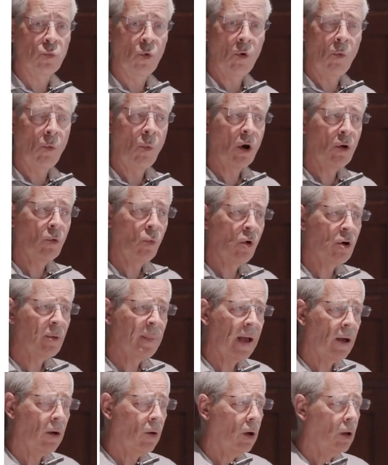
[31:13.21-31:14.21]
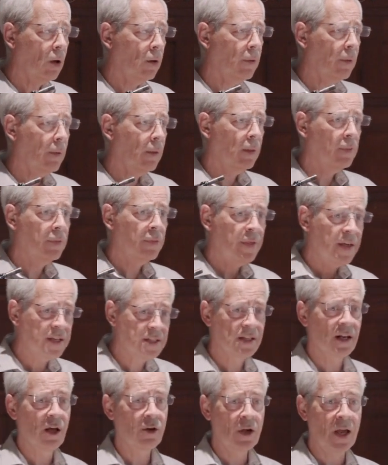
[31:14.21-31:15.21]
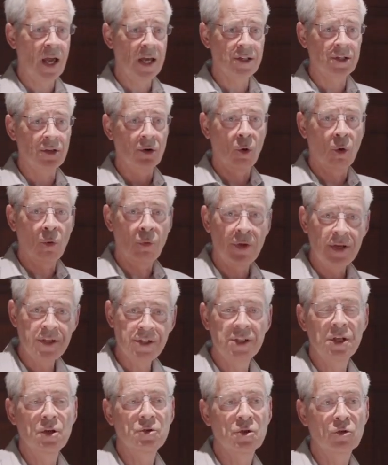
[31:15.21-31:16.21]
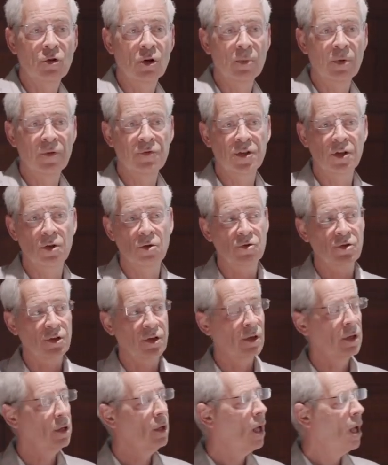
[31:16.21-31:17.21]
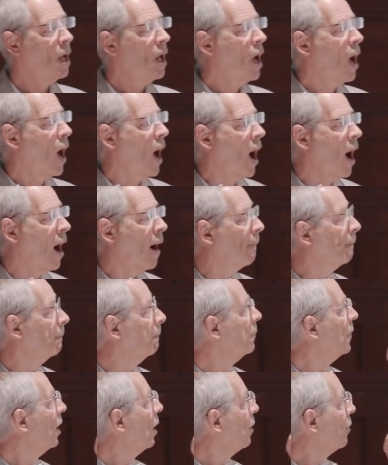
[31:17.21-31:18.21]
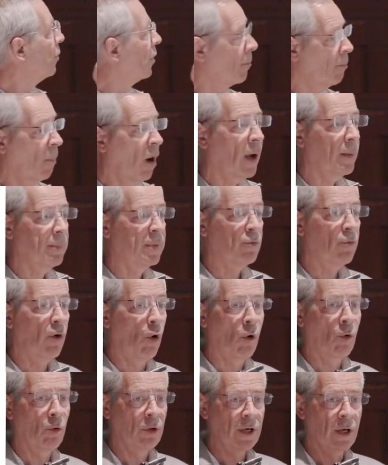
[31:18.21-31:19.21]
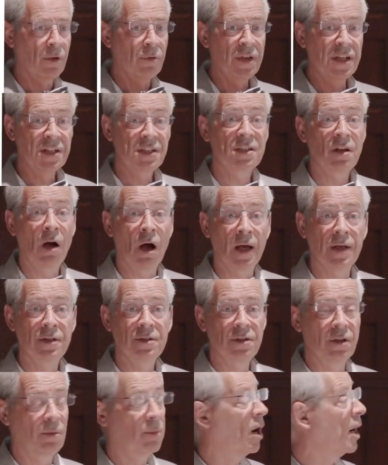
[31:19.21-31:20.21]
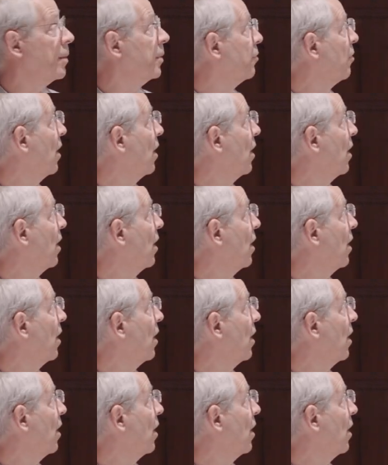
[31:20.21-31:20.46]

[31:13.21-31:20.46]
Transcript: What about this location or this user group of children that might be, or this site that might be